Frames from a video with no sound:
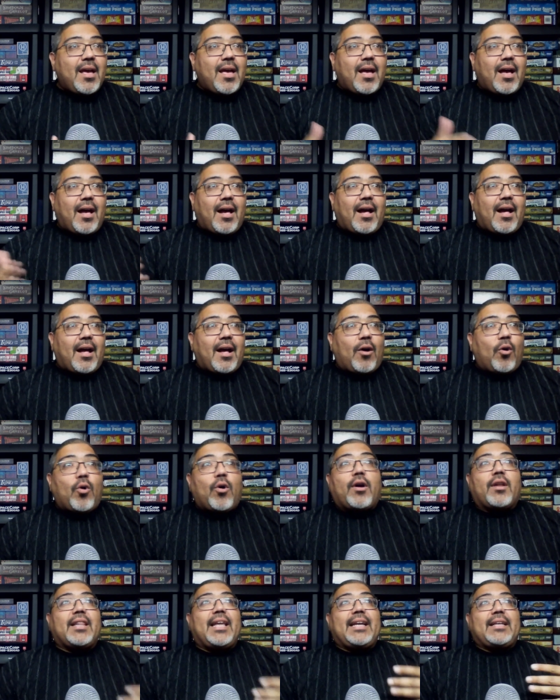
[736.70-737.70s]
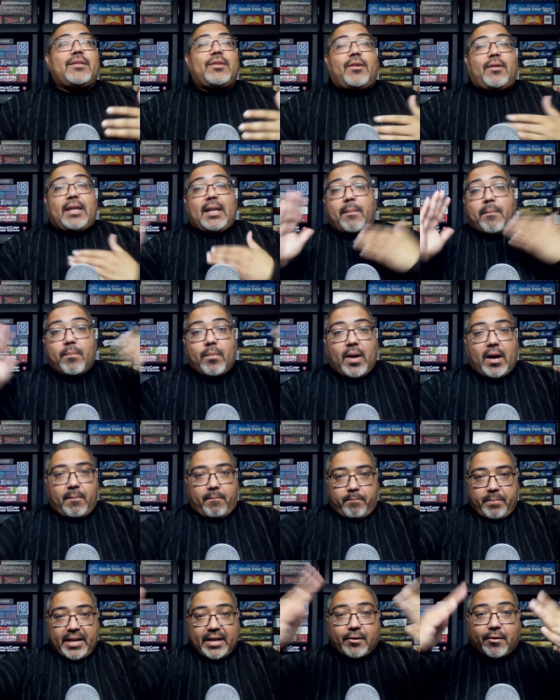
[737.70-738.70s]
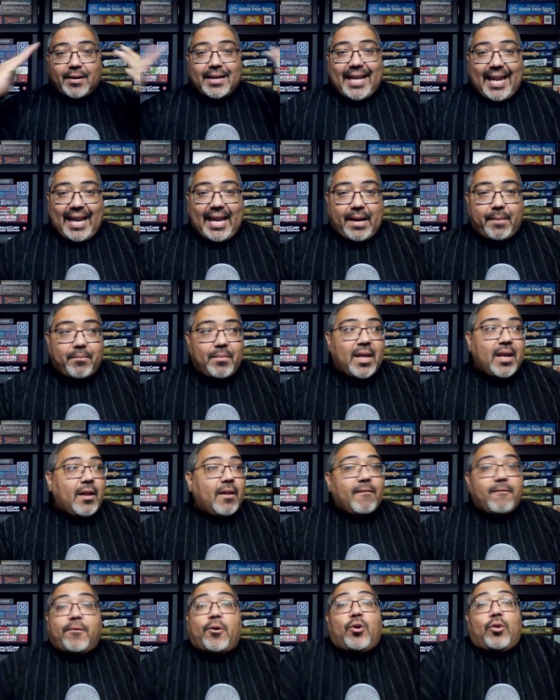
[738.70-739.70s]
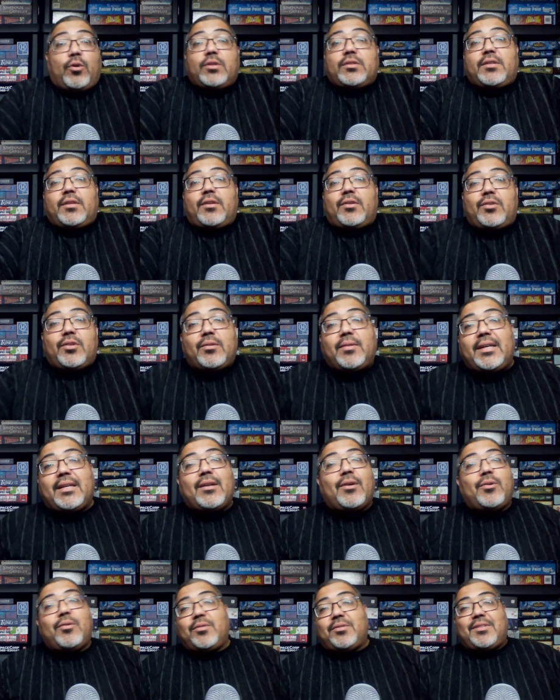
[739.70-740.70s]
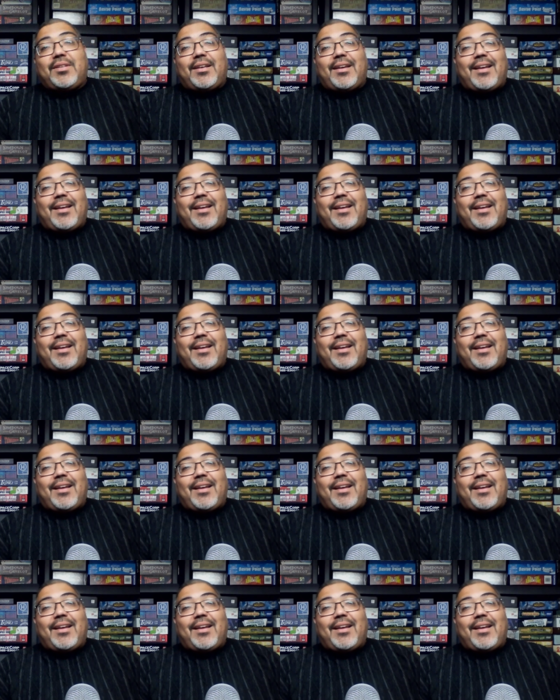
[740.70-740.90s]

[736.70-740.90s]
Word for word: Uh, or like, you know, in a, a bigger game, who's going to do it? Who's going